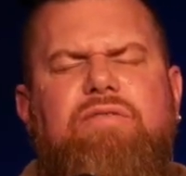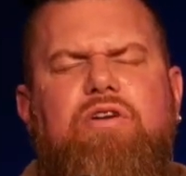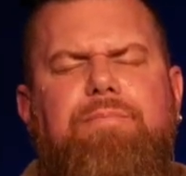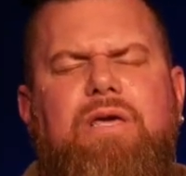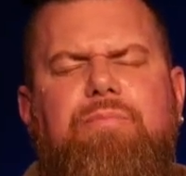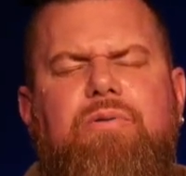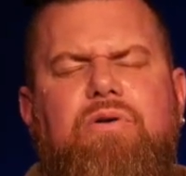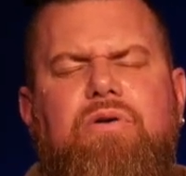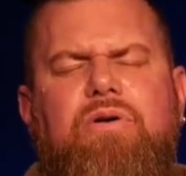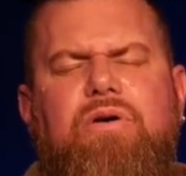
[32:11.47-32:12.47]
of your people.
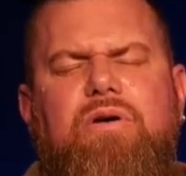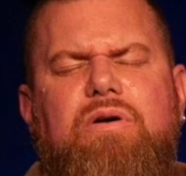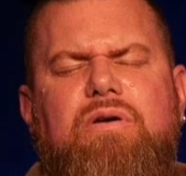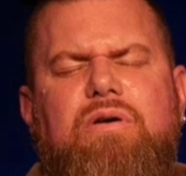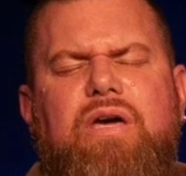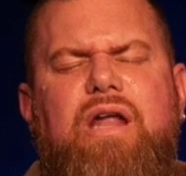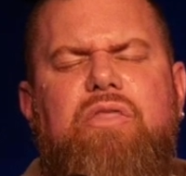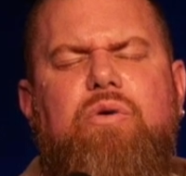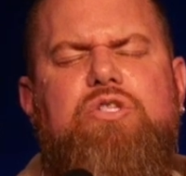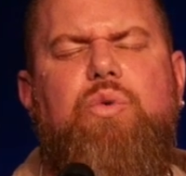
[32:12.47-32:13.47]
In
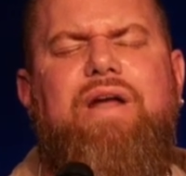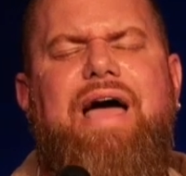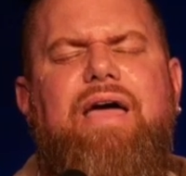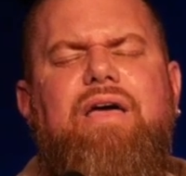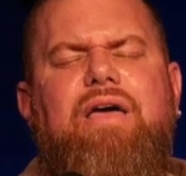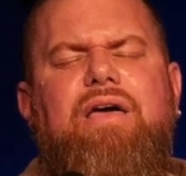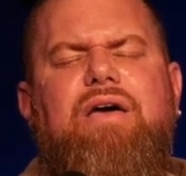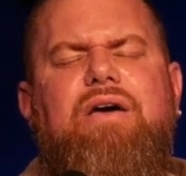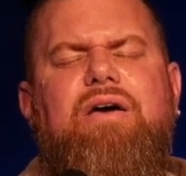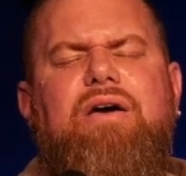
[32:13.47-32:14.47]
other words, when I,
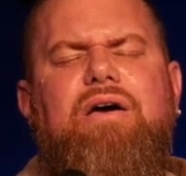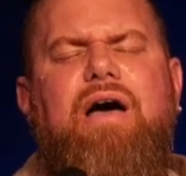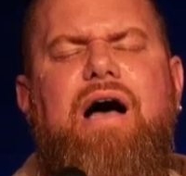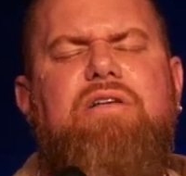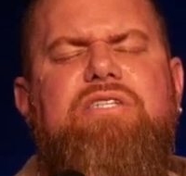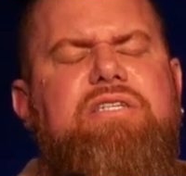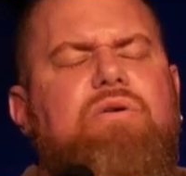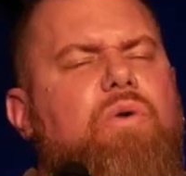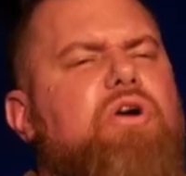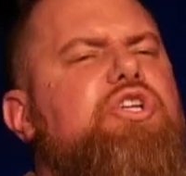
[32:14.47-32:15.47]
I'll
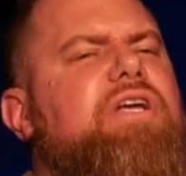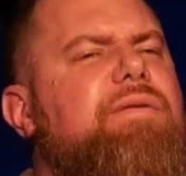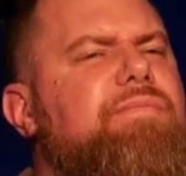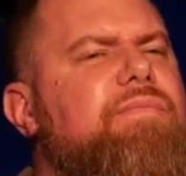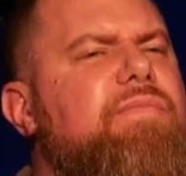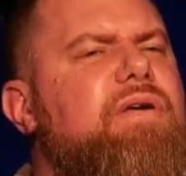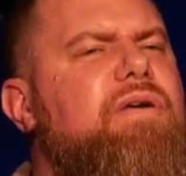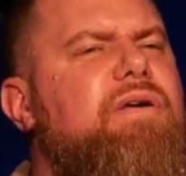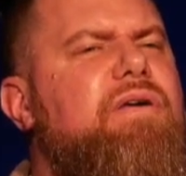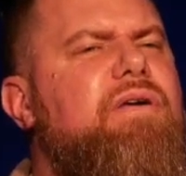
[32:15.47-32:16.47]
still worship,
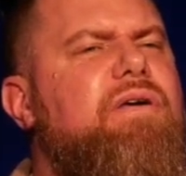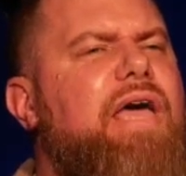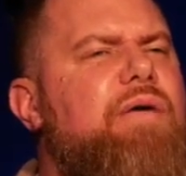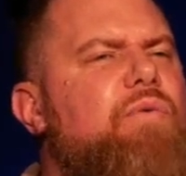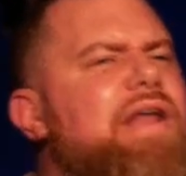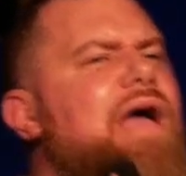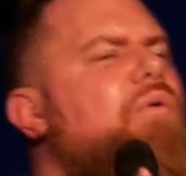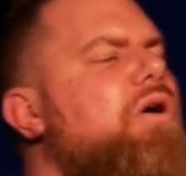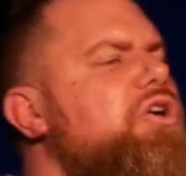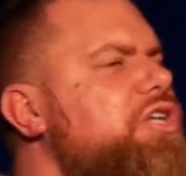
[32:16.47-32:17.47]
and when I
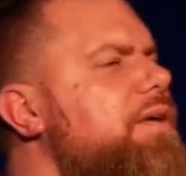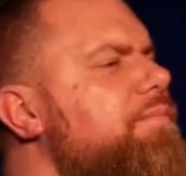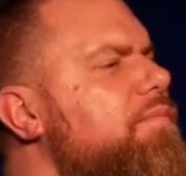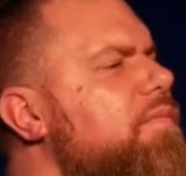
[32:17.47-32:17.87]
worship,